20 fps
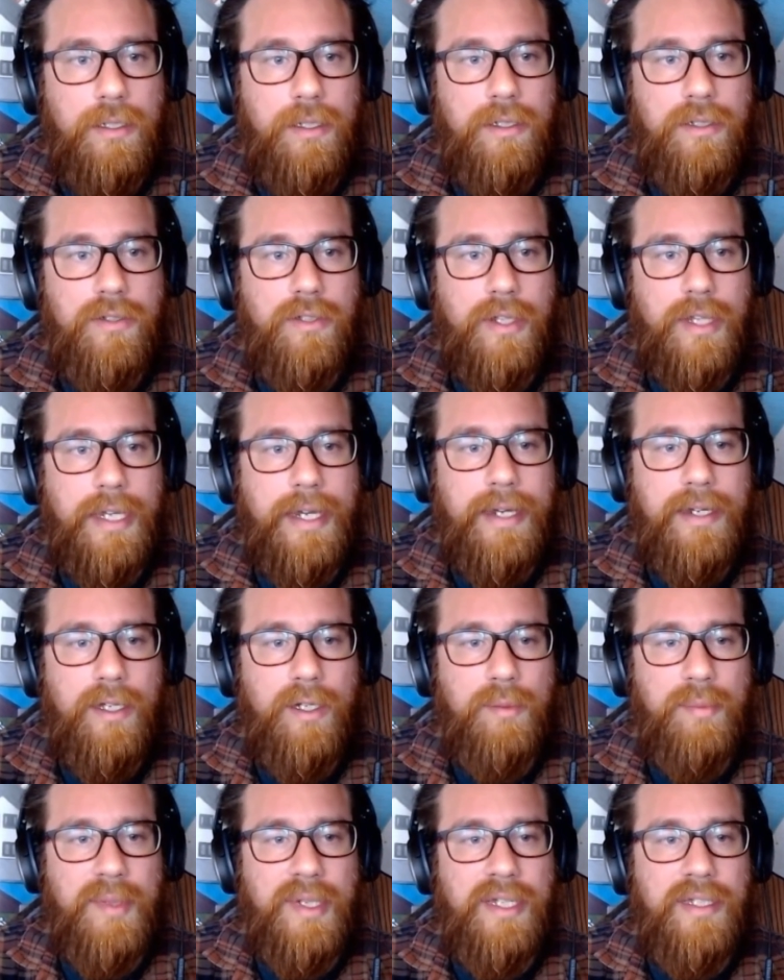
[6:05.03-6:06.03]
So the
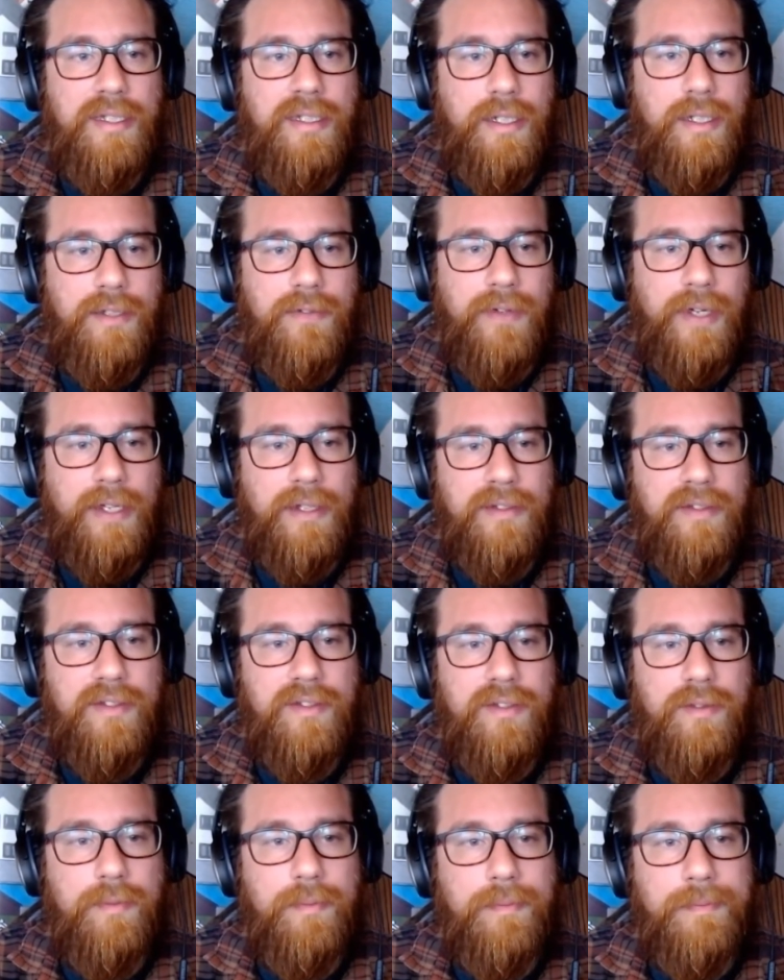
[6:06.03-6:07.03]
ALB
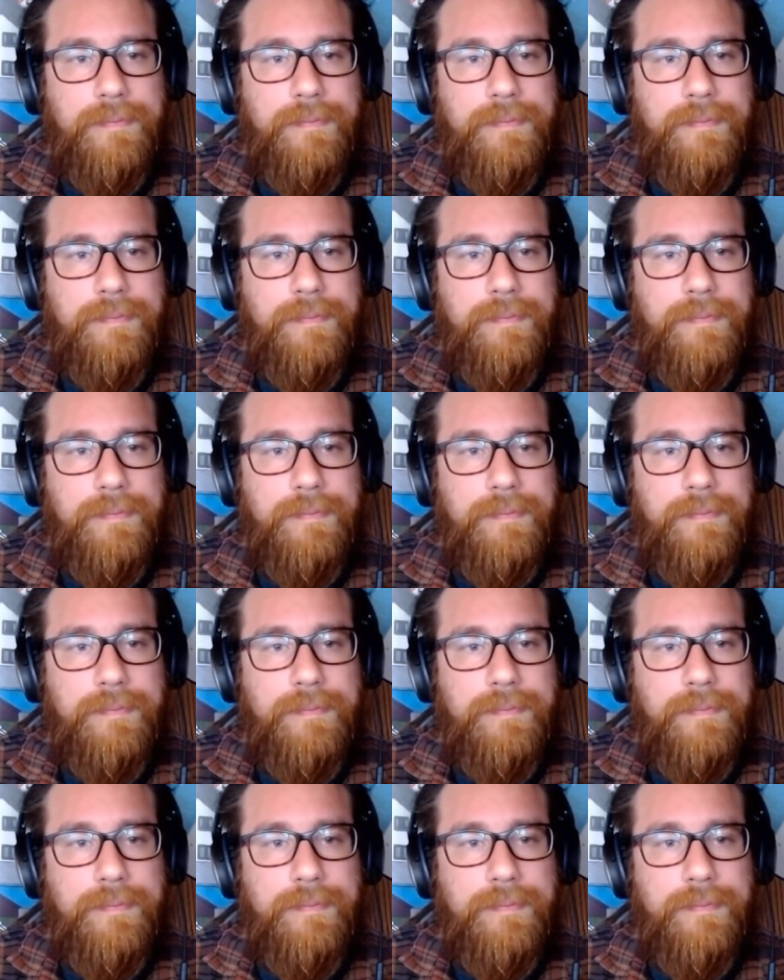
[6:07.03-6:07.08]
events,